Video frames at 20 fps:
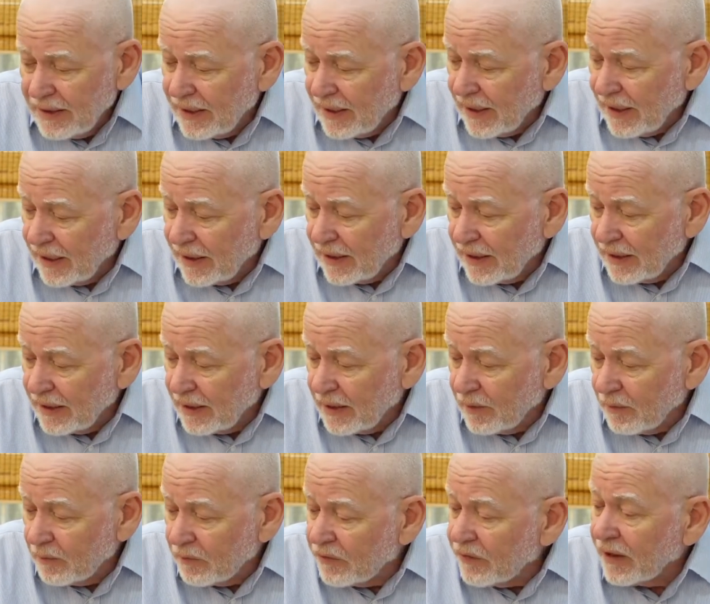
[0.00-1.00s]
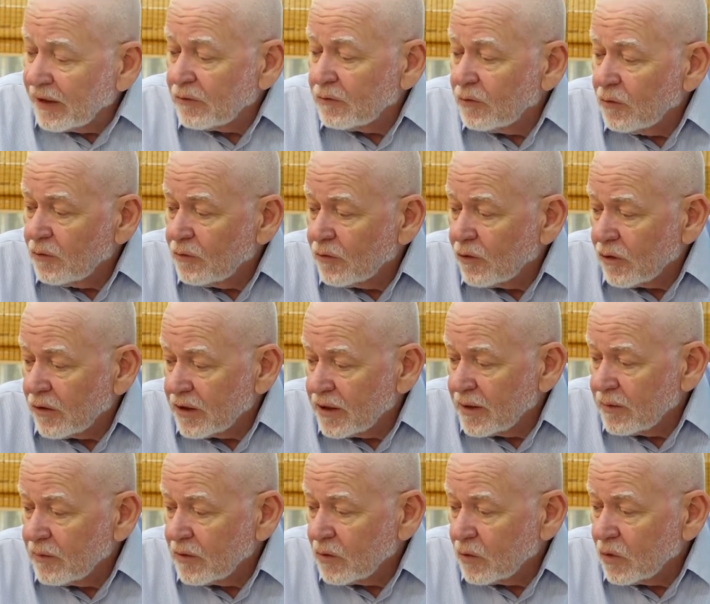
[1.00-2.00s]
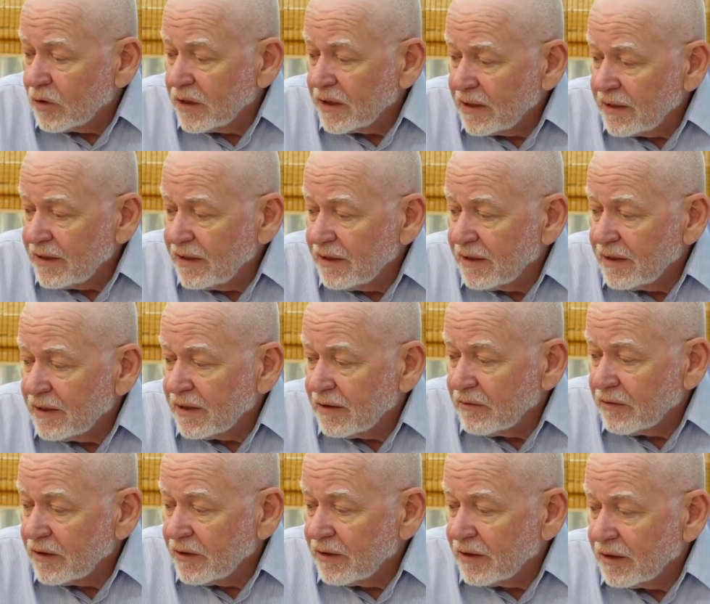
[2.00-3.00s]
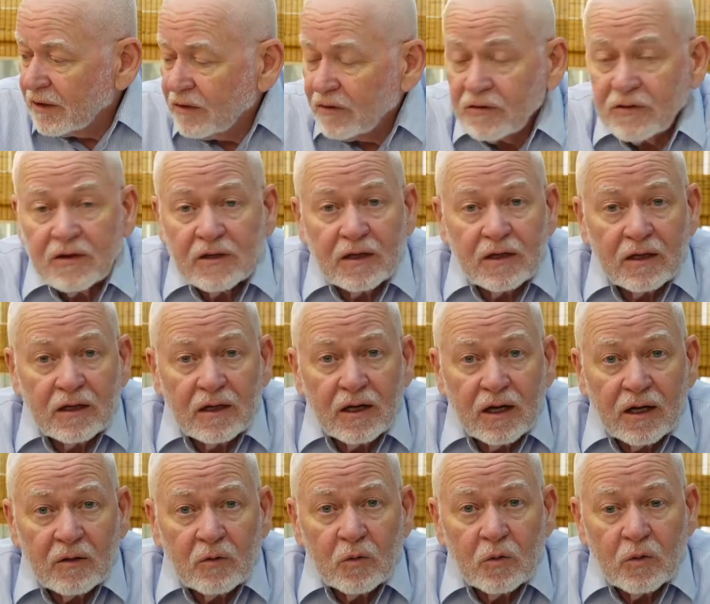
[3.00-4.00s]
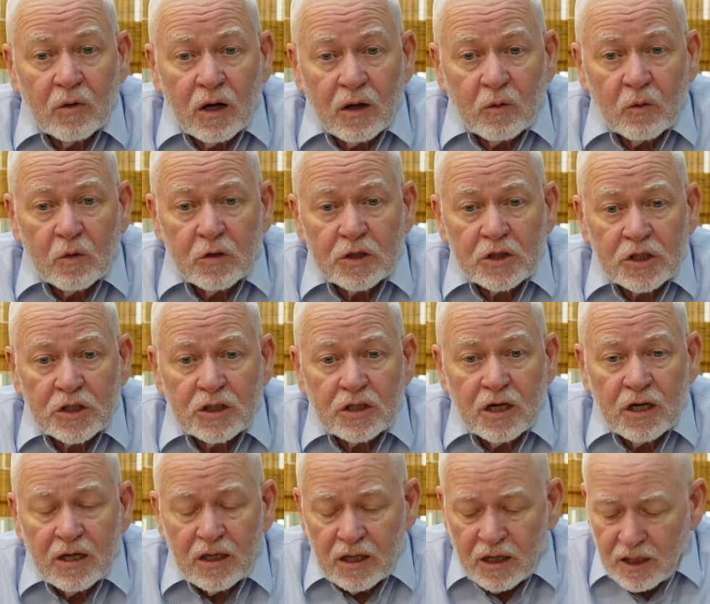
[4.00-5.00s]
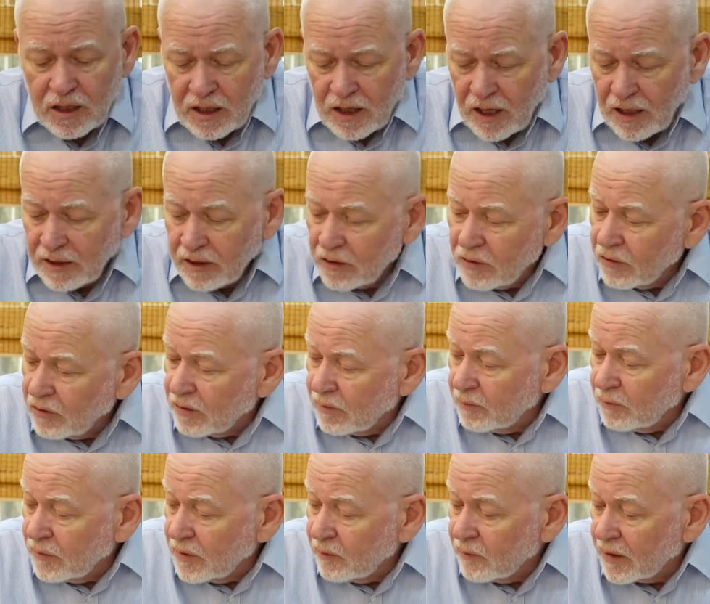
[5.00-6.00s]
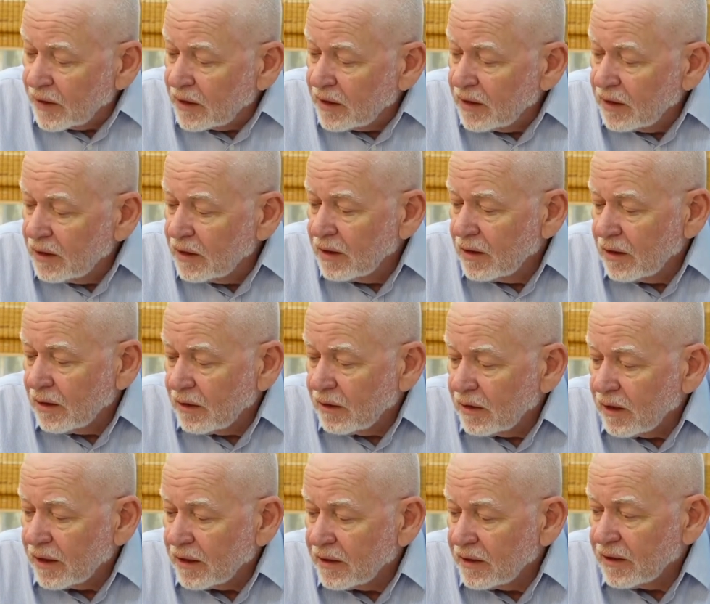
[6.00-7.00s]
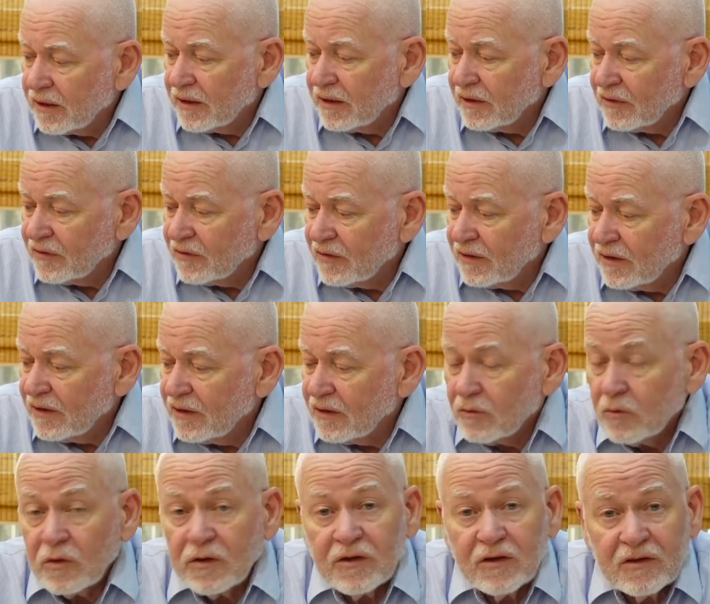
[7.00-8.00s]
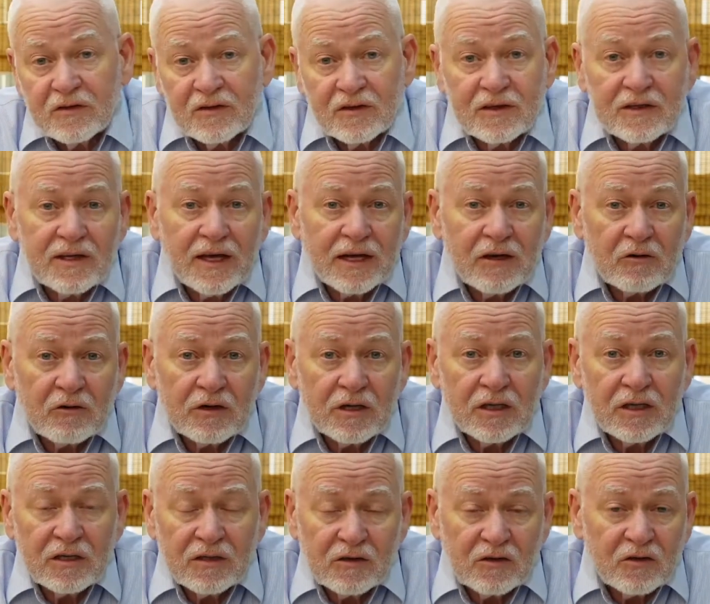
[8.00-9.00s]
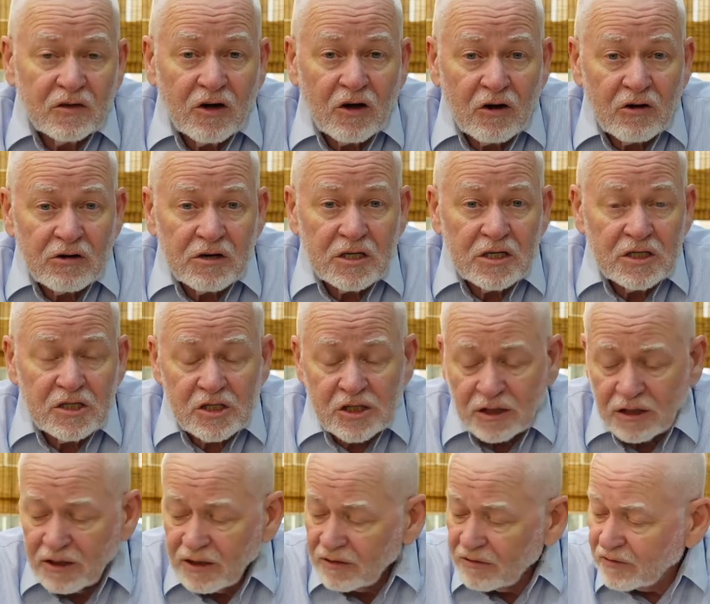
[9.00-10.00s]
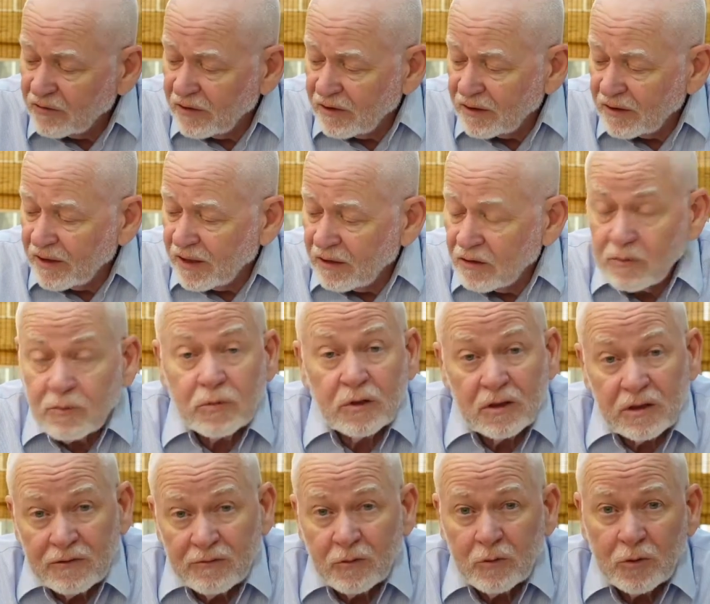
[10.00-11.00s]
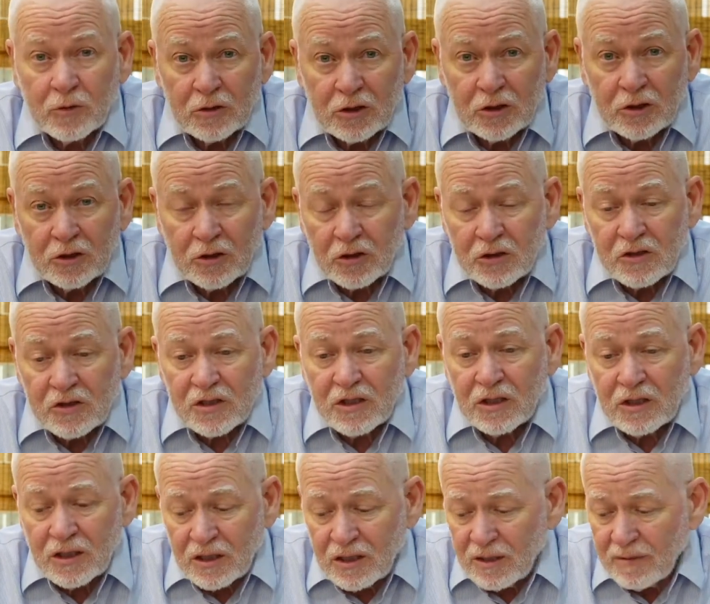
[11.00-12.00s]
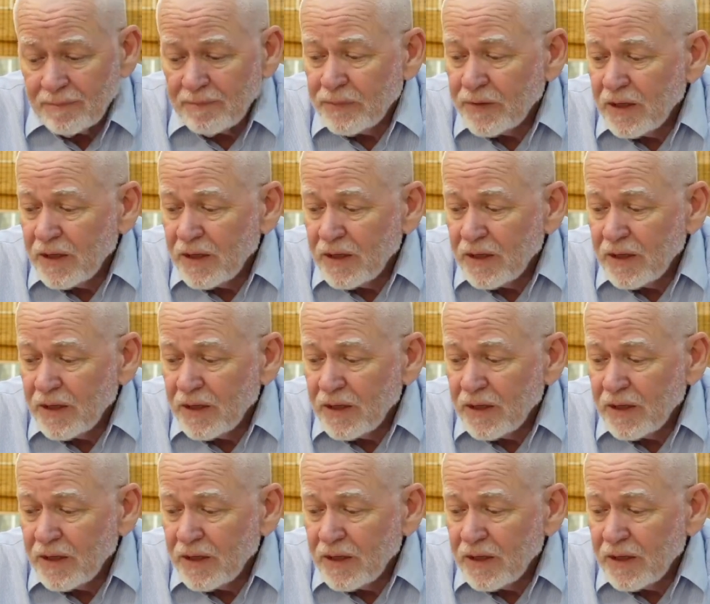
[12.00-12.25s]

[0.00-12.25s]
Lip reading: And I'm thankful for him and what he did and everything else. And I wish I could mimic a lot of the things he did with his integrity and his courage and things like that. Unbelievable. You should study him.